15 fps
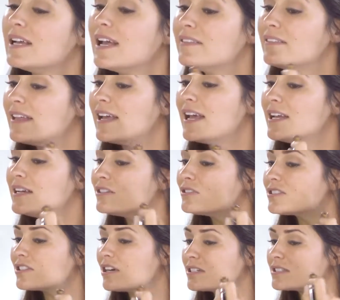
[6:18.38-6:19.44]
And then
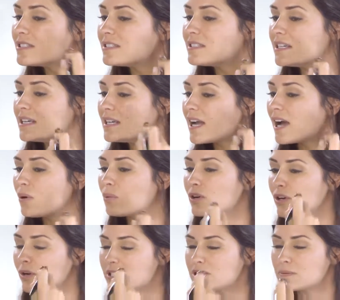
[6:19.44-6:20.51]
you'll start to see
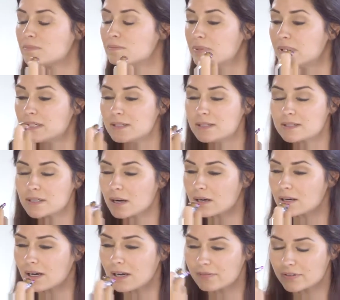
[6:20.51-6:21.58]
how we're going to build
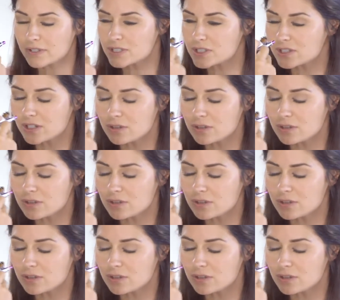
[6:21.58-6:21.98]
our coverage.